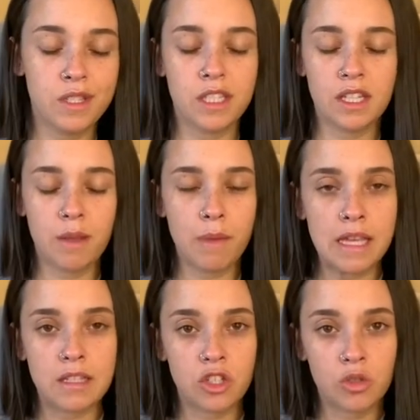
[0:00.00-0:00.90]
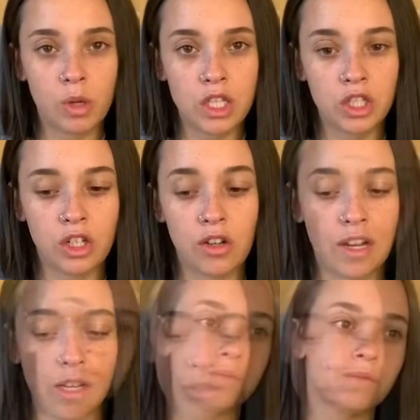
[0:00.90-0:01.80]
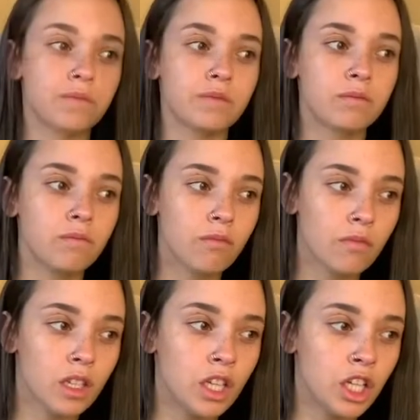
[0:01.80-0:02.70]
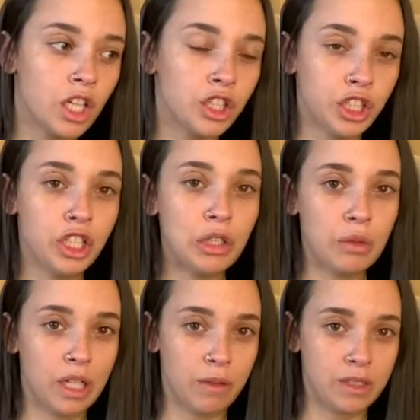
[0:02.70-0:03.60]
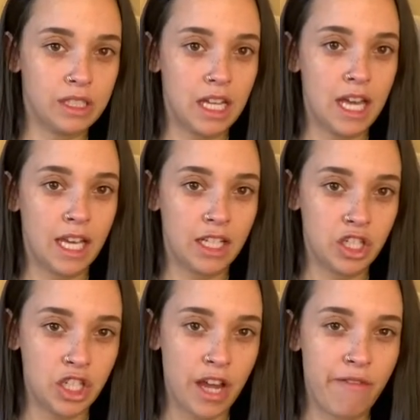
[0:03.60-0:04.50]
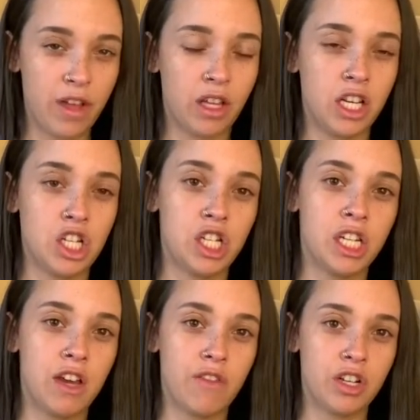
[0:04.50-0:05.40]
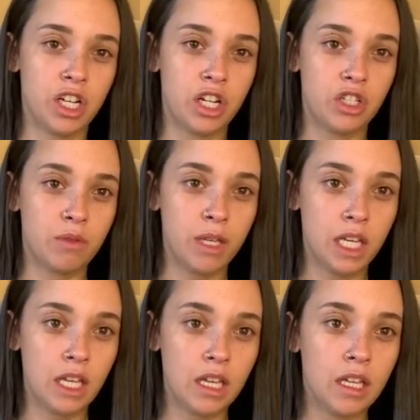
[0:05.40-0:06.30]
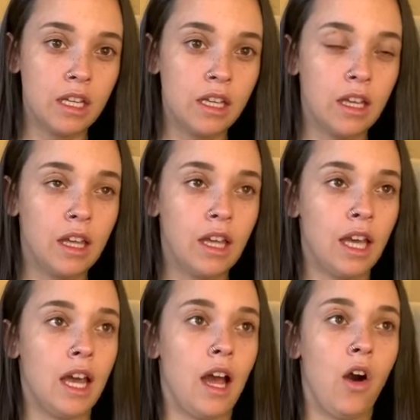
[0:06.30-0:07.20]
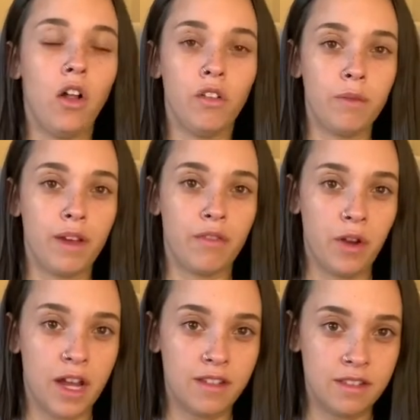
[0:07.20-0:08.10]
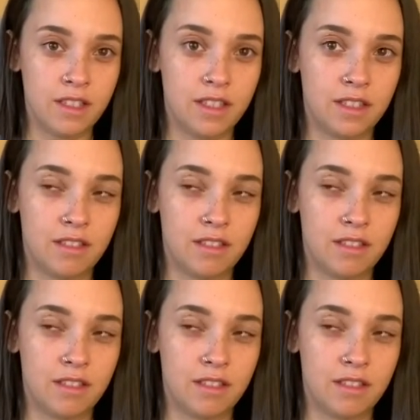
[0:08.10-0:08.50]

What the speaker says: in the best situation. Her house was. She knew what it was like, and I felt like she never judged me. All of my friends,